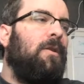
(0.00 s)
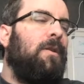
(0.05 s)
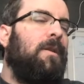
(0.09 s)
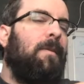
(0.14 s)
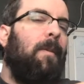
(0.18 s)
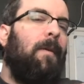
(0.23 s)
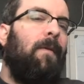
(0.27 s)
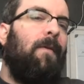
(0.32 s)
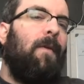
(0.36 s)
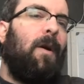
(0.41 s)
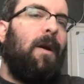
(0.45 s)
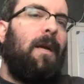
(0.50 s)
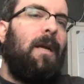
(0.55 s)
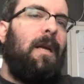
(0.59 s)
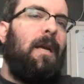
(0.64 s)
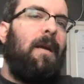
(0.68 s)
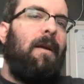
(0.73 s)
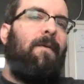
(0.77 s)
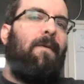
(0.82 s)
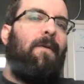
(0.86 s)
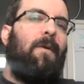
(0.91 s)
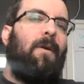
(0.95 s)
It's going to be very
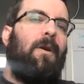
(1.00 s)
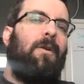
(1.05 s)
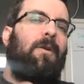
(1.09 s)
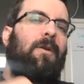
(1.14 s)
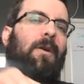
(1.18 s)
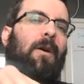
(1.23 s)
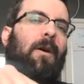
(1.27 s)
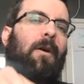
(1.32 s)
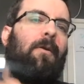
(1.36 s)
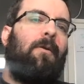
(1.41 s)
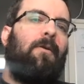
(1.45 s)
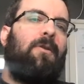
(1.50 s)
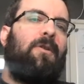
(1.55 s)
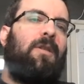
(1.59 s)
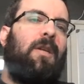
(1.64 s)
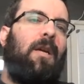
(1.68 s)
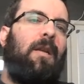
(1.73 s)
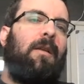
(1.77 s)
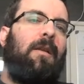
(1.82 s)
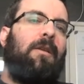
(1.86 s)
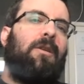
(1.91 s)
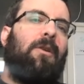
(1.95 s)
key for you to
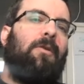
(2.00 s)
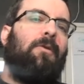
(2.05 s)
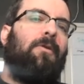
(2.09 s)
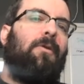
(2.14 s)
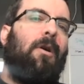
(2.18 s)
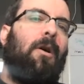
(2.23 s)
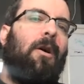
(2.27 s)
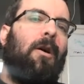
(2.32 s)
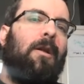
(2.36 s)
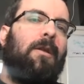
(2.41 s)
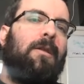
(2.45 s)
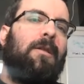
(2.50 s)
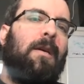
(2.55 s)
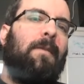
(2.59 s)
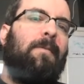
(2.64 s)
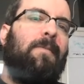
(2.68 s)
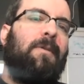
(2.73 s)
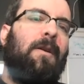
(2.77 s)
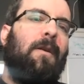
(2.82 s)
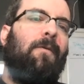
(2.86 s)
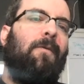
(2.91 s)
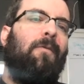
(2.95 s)
understand the general
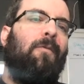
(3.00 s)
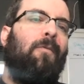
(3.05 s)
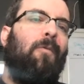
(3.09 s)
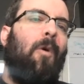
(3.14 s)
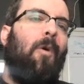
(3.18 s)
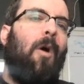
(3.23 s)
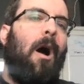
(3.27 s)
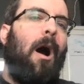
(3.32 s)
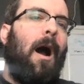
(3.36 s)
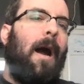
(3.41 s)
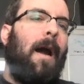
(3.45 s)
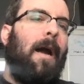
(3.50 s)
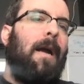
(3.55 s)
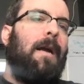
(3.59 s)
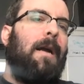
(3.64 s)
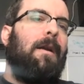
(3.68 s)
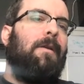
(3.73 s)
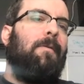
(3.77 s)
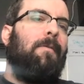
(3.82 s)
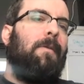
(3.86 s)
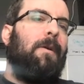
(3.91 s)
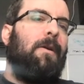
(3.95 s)
concepts of why
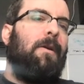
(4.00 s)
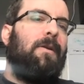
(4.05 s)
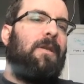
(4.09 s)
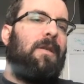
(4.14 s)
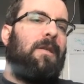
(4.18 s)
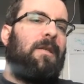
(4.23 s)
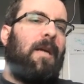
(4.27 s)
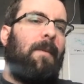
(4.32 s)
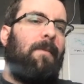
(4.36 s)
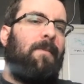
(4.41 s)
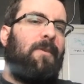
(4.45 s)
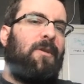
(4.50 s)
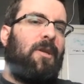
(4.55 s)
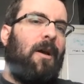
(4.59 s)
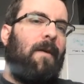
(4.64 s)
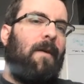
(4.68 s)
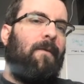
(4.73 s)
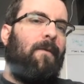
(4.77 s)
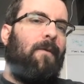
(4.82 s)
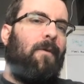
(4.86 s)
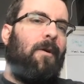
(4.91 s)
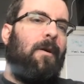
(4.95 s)
do we use this type of
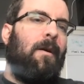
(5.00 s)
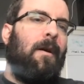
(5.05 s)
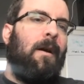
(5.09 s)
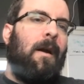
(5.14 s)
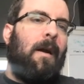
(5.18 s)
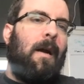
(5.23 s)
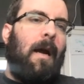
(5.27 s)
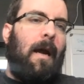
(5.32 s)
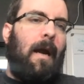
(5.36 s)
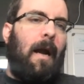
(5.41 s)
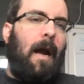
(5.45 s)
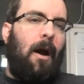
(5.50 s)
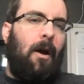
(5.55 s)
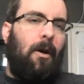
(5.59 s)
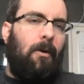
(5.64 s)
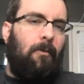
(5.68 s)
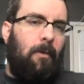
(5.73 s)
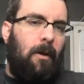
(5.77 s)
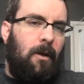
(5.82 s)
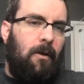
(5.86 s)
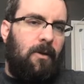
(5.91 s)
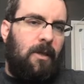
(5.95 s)
software and how do
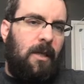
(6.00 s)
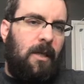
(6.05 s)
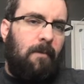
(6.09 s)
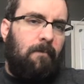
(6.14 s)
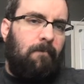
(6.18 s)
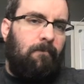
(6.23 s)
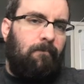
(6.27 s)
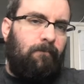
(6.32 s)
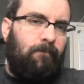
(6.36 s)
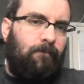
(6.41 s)
we use it.